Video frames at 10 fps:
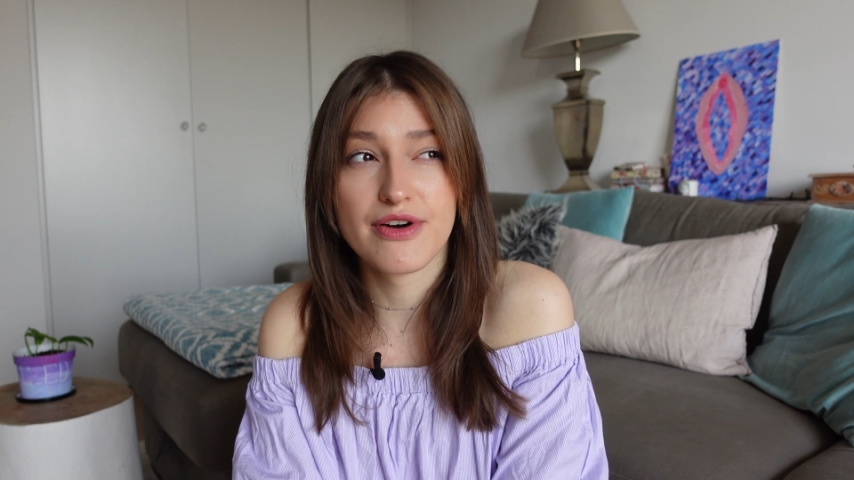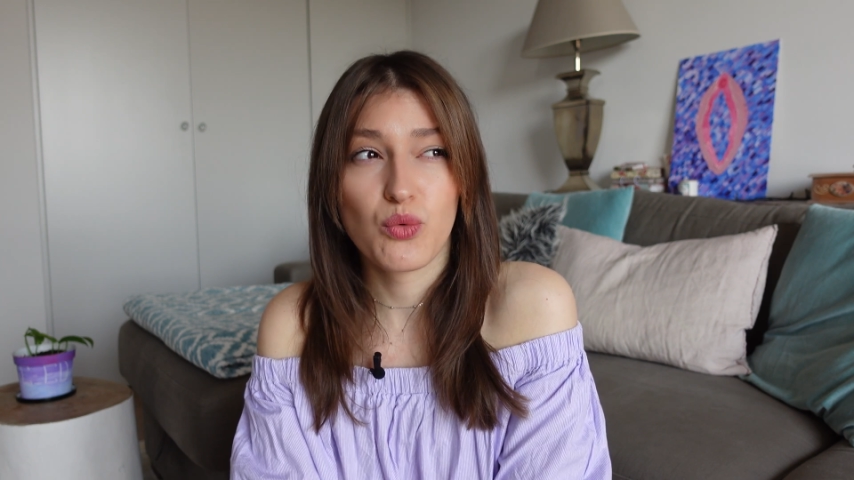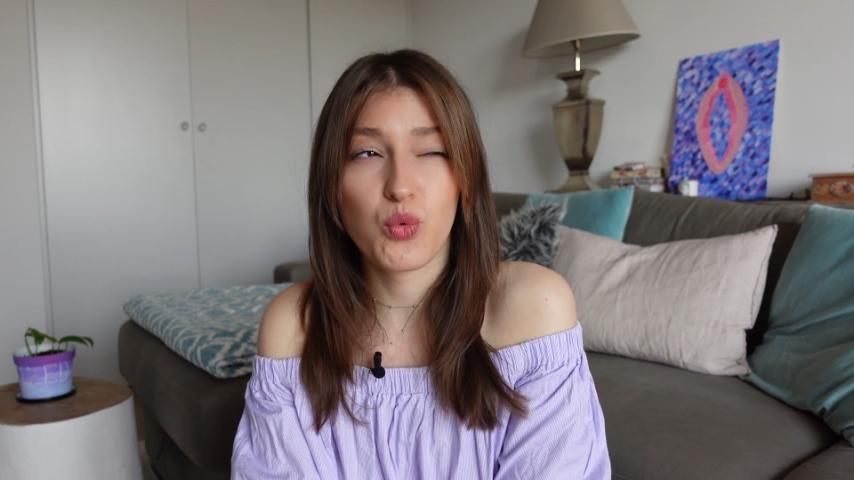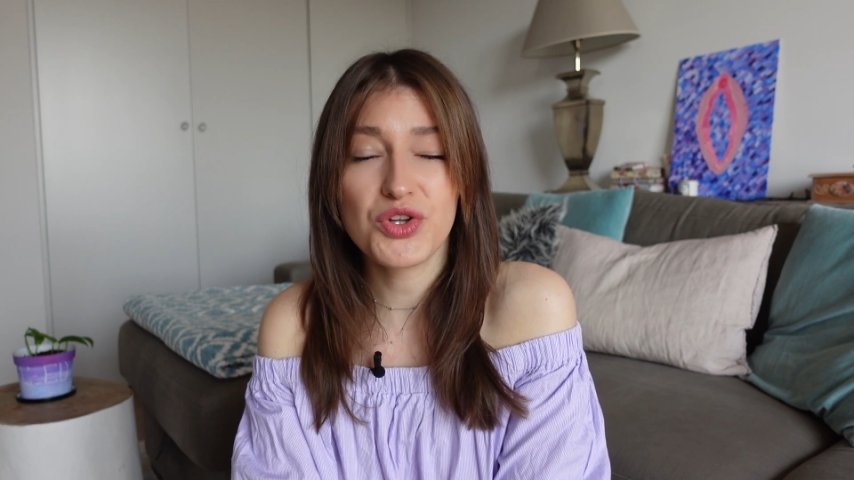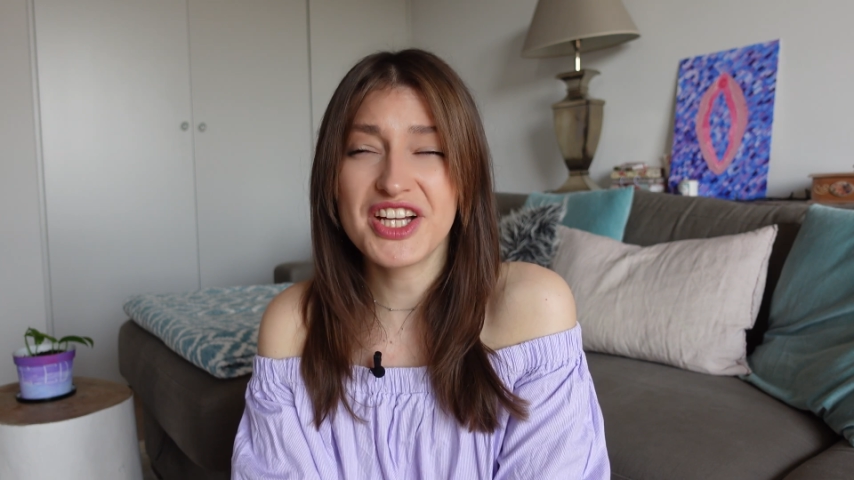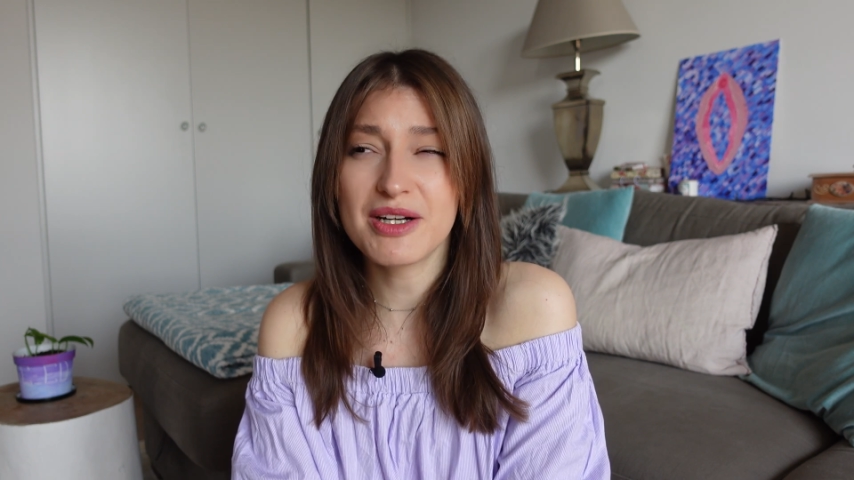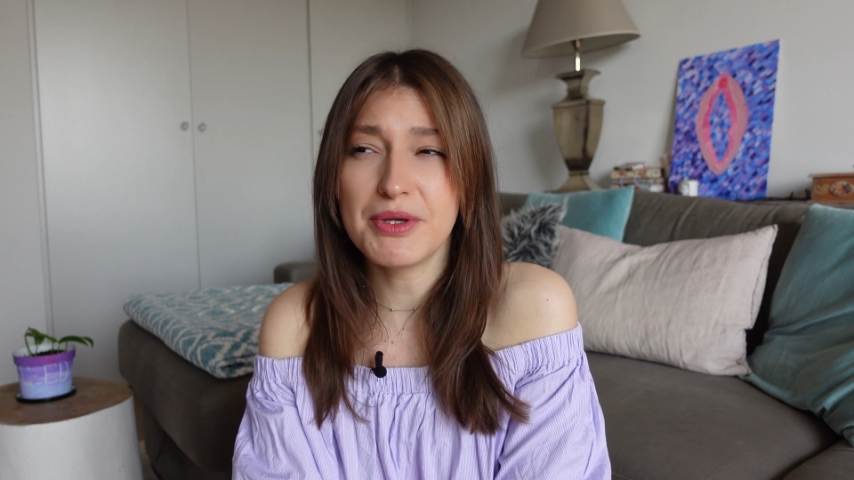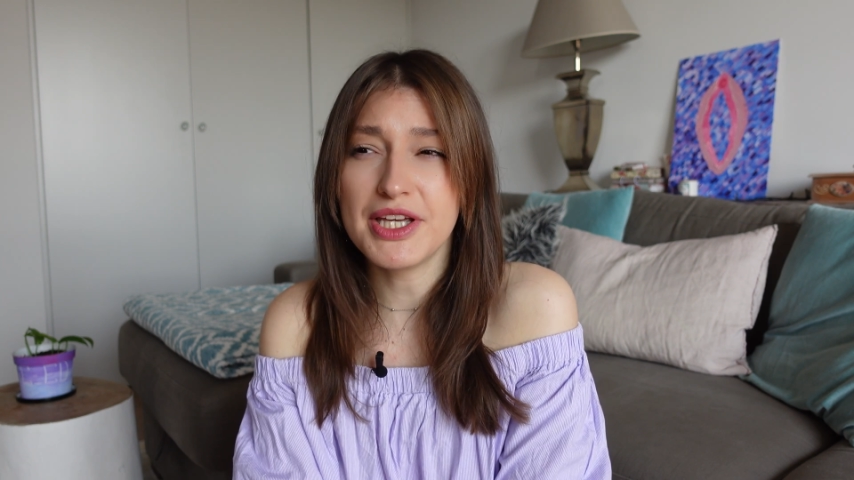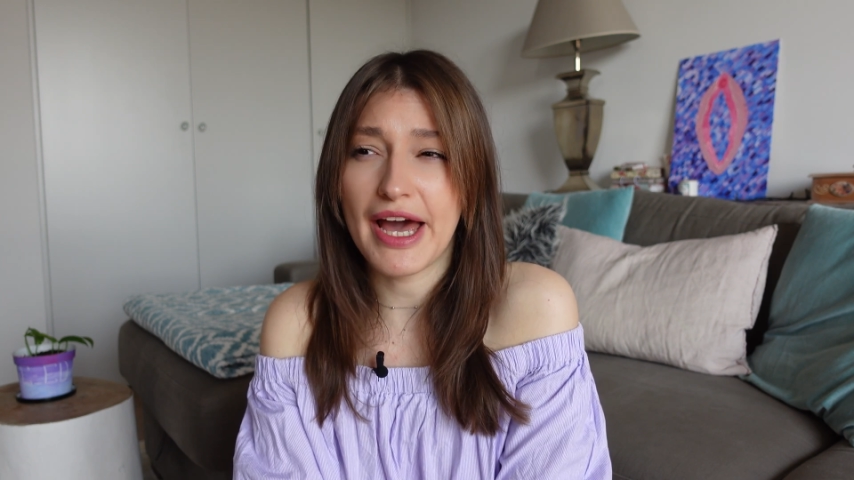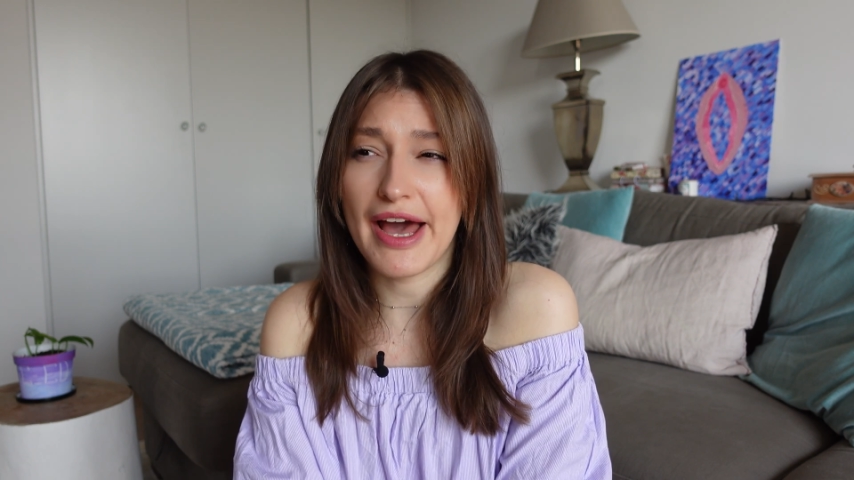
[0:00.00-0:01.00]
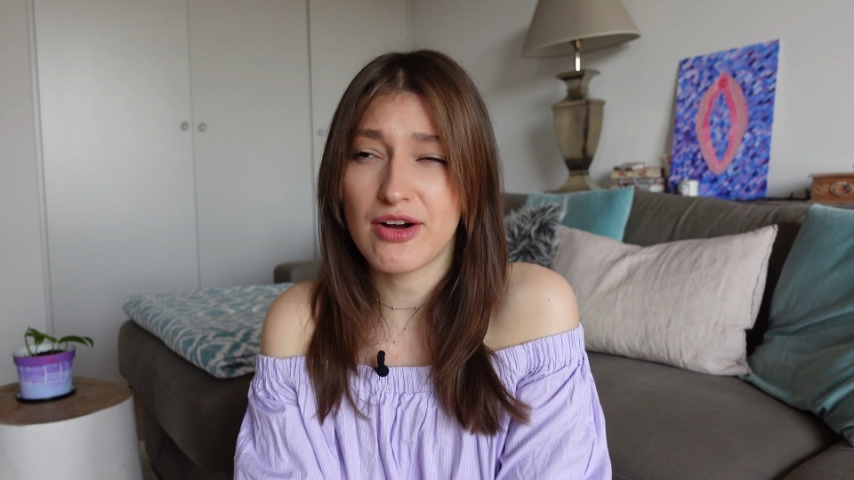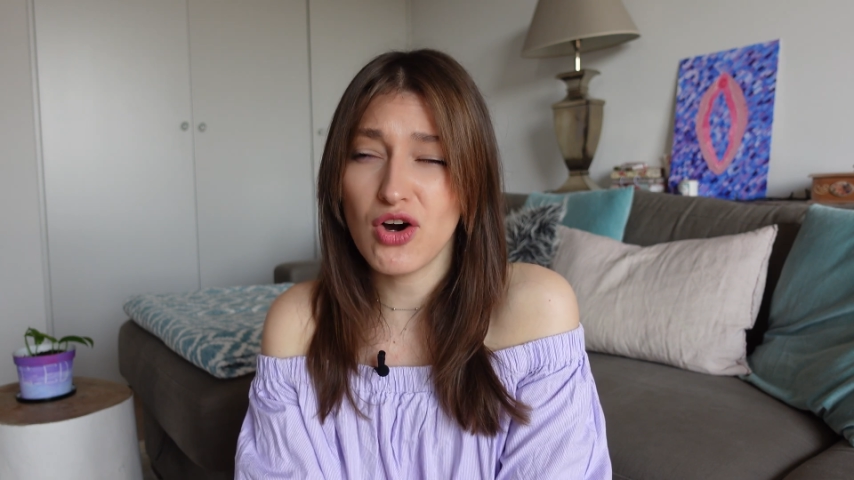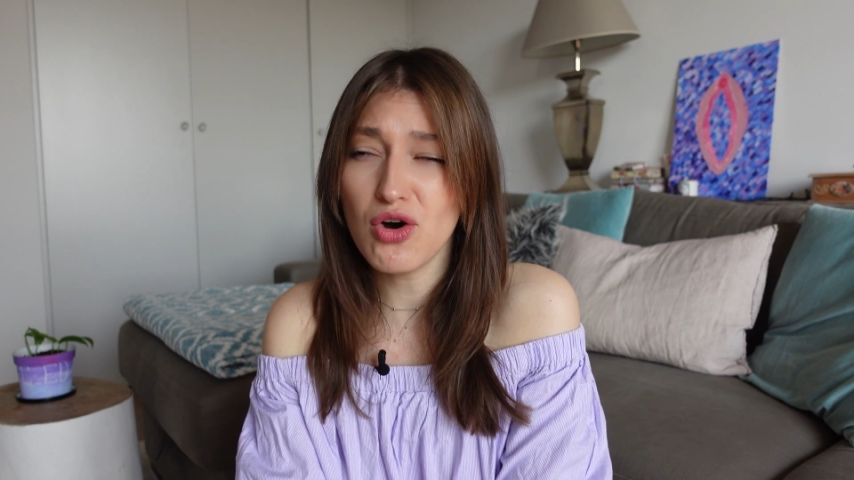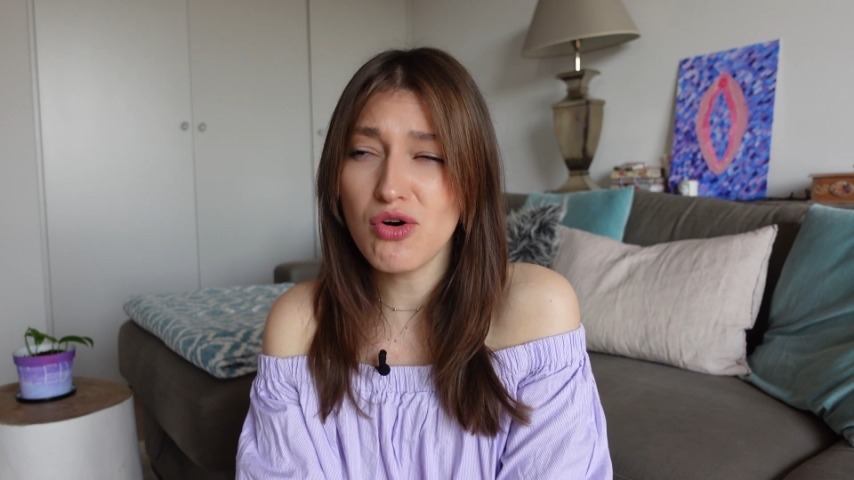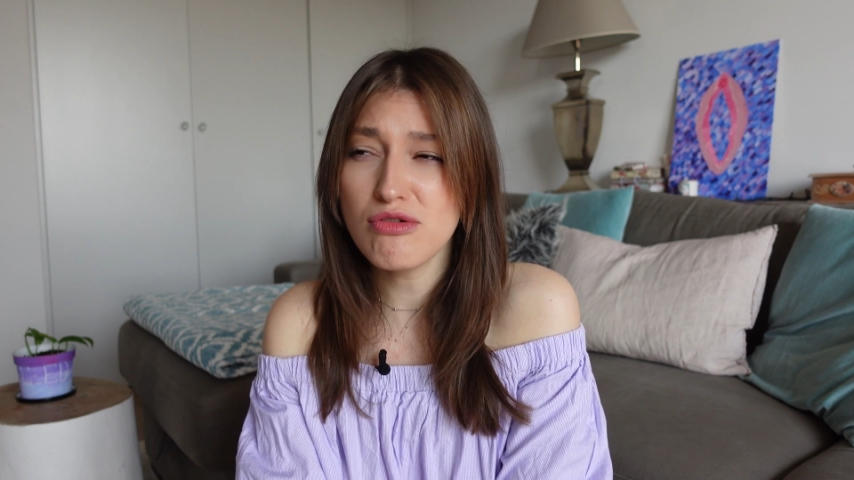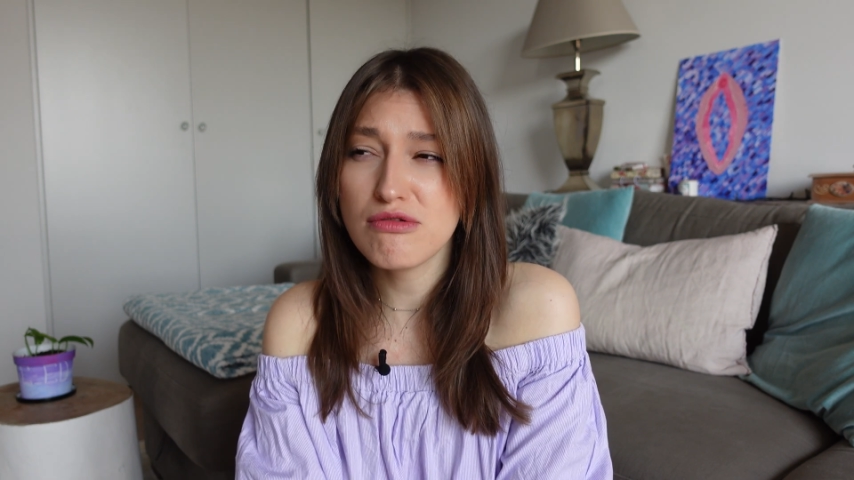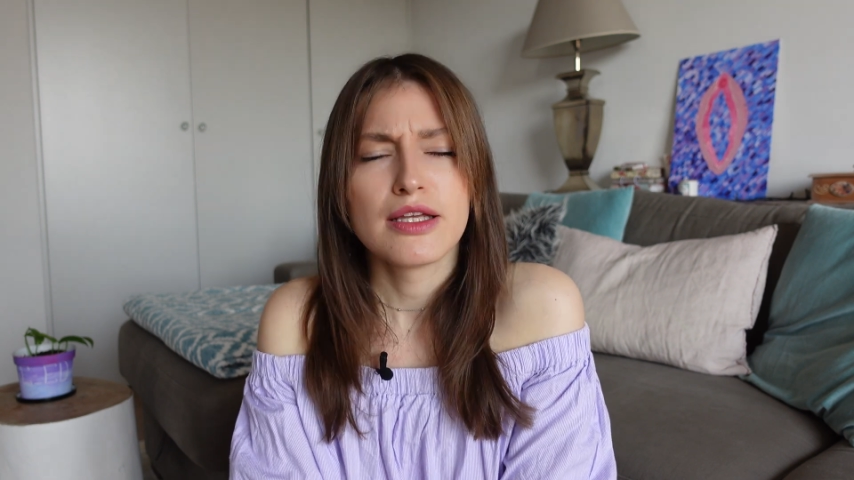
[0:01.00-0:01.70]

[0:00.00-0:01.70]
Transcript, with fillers: would there be echo?